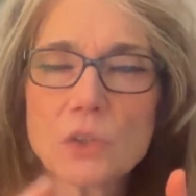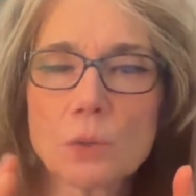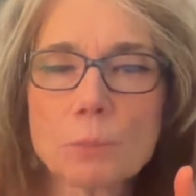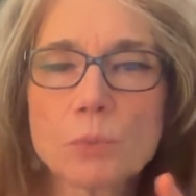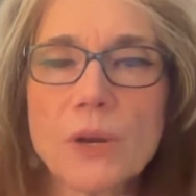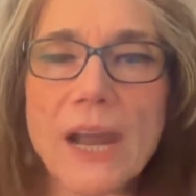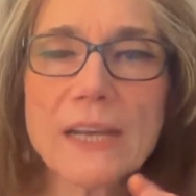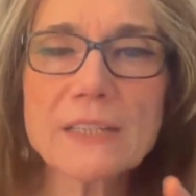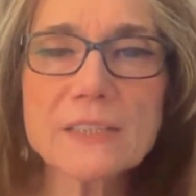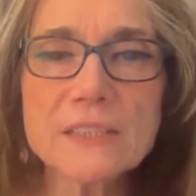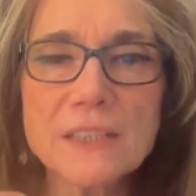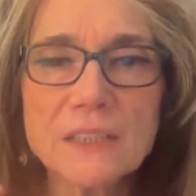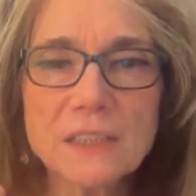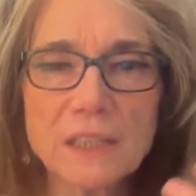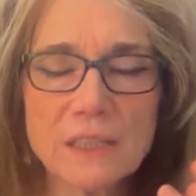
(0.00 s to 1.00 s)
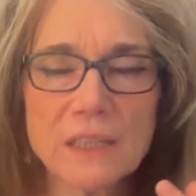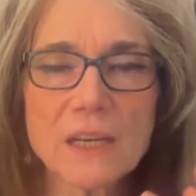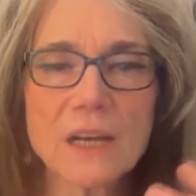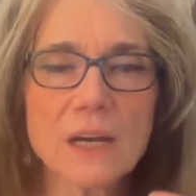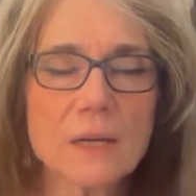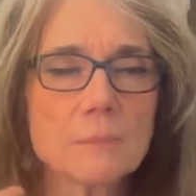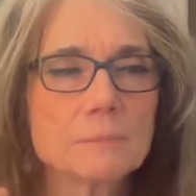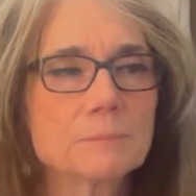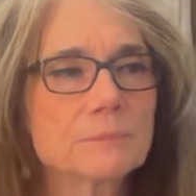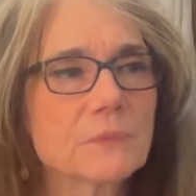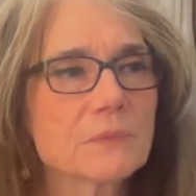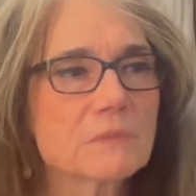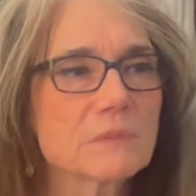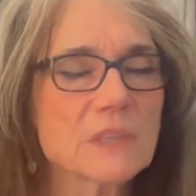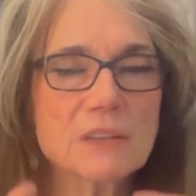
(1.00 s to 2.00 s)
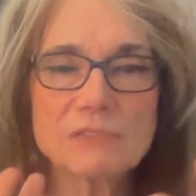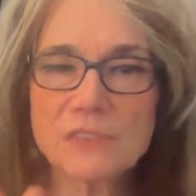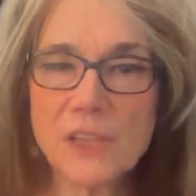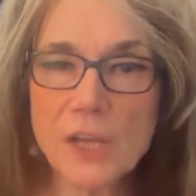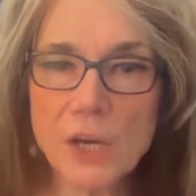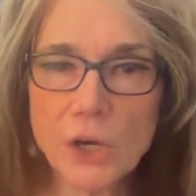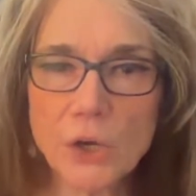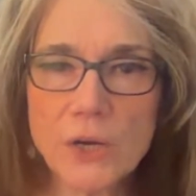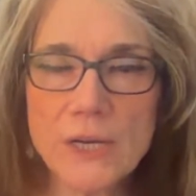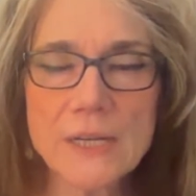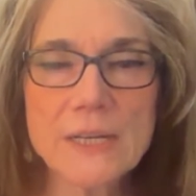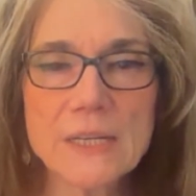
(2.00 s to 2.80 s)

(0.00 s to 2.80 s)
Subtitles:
Practicing the flare.